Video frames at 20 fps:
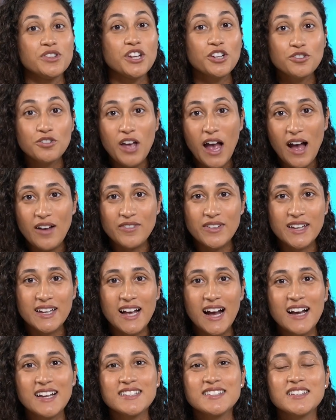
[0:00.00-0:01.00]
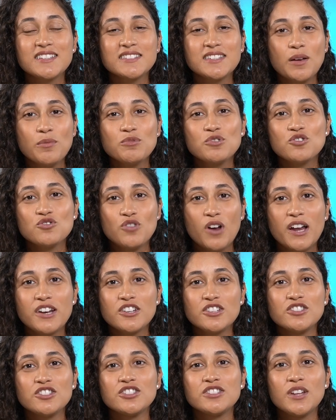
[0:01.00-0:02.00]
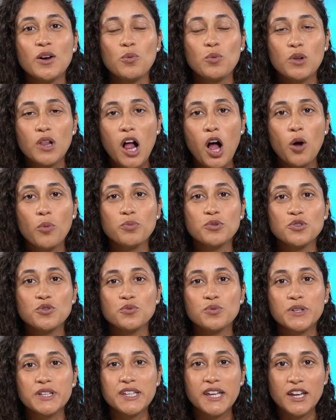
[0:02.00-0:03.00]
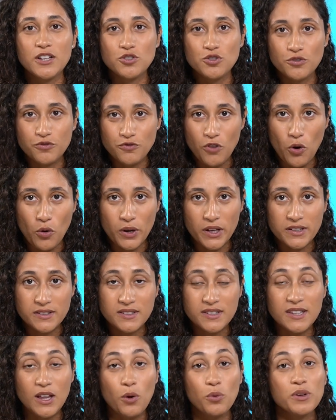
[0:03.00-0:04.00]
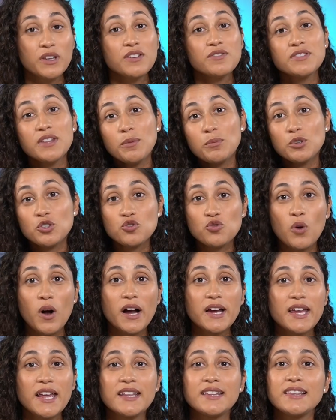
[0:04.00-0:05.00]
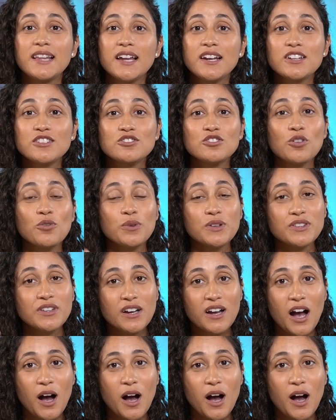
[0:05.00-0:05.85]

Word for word: there you have it guys, some strategies that will help you regain your focus. Now give them a try and let us know in the